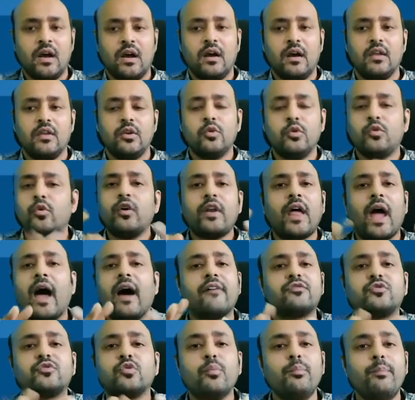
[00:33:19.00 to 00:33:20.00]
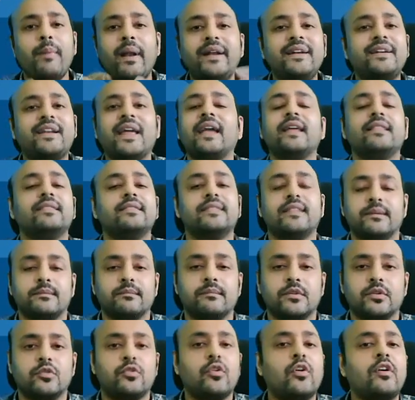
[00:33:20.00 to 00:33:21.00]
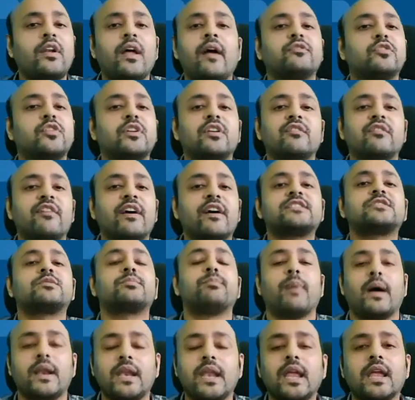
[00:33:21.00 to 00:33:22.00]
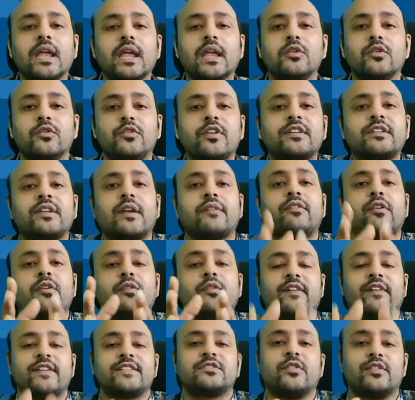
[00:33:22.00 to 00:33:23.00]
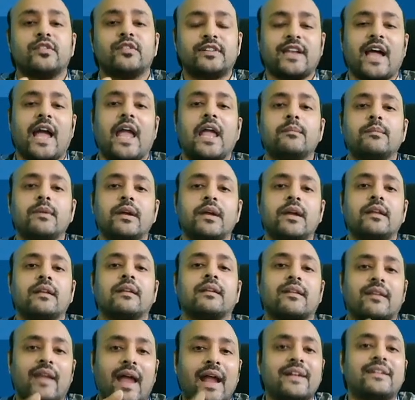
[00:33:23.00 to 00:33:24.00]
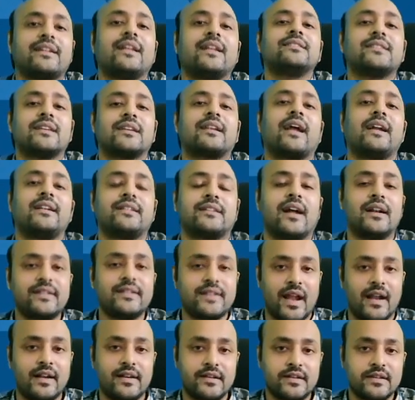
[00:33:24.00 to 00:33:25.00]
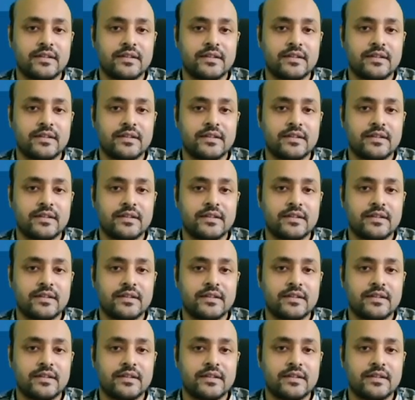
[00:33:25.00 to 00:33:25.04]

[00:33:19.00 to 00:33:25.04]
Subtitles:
You don't have to maintain them. You don't have to invest money. You just have to invest your time in writing the right content.